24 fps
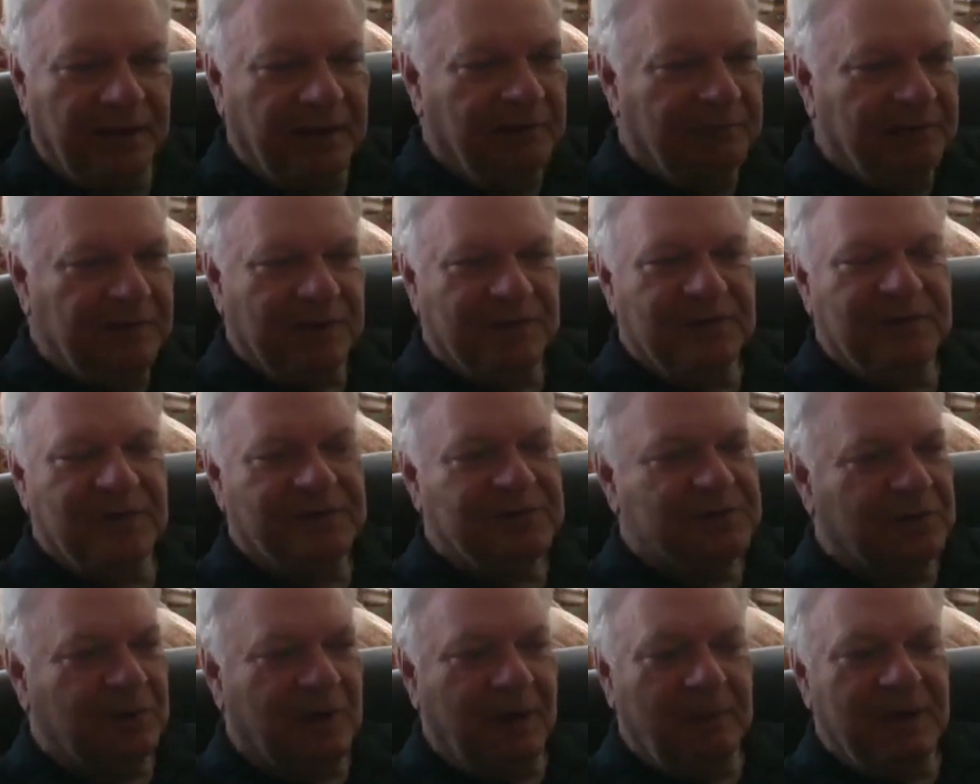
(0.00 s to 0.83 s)
lived at
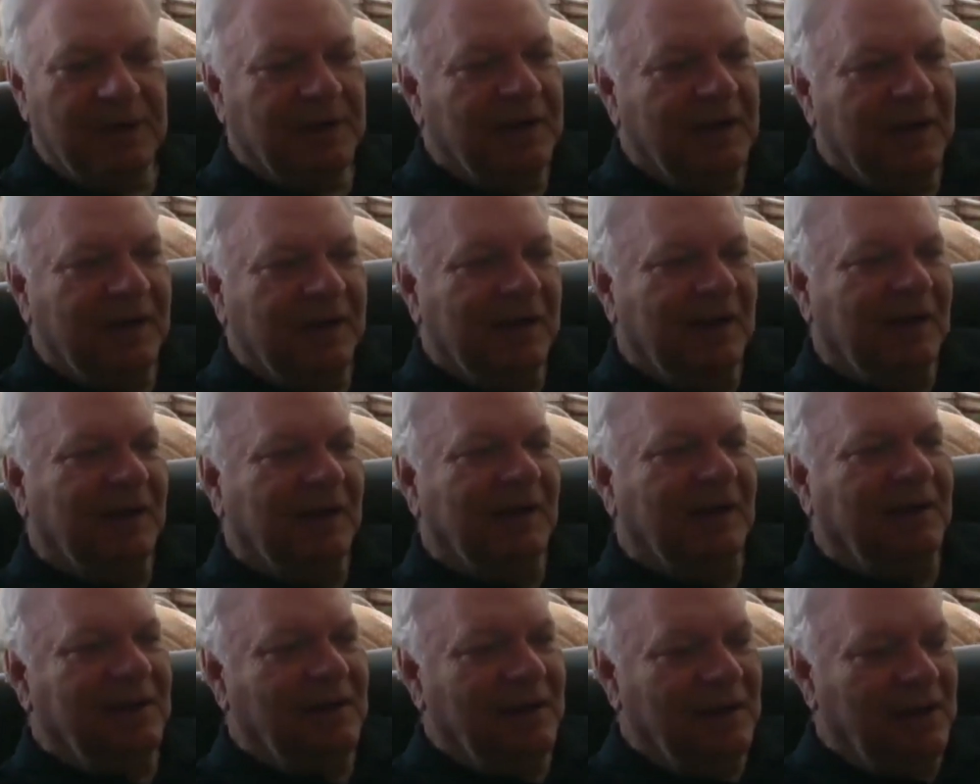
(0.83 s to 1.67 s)
the. I mean,
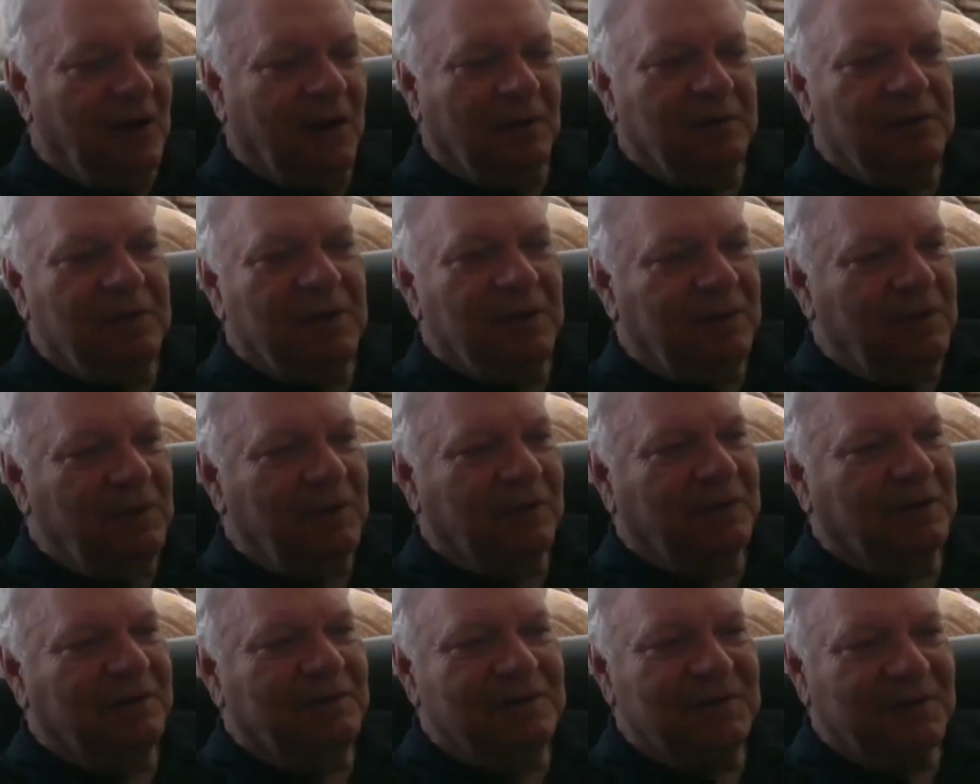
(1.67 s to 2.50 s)
you know, you,
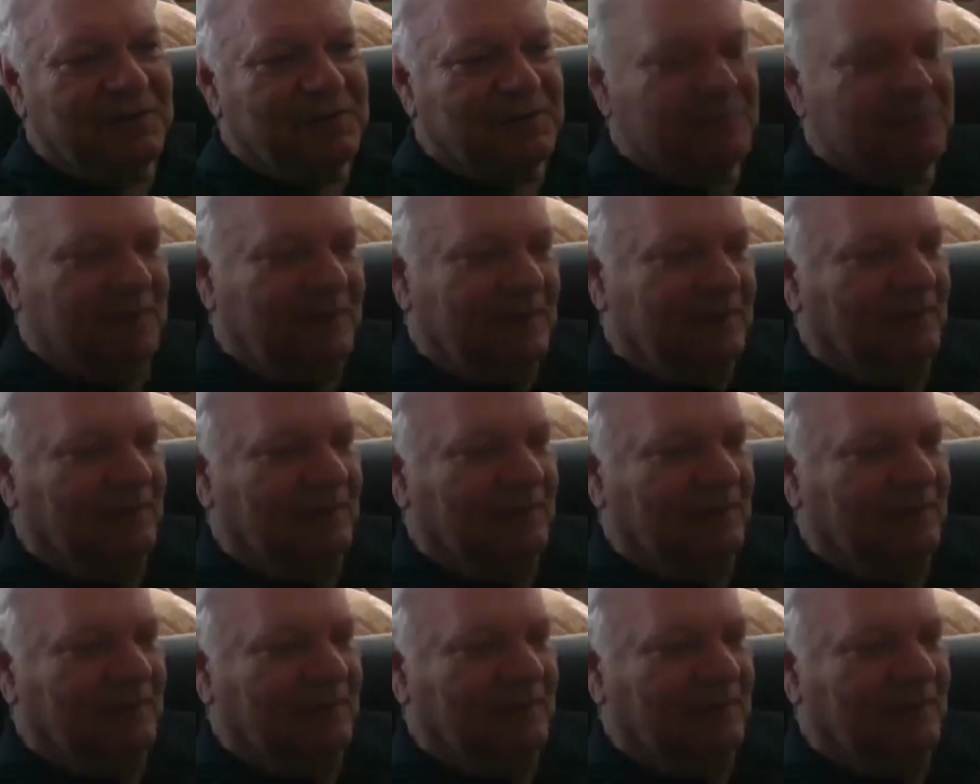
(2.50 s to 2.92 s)
you can just,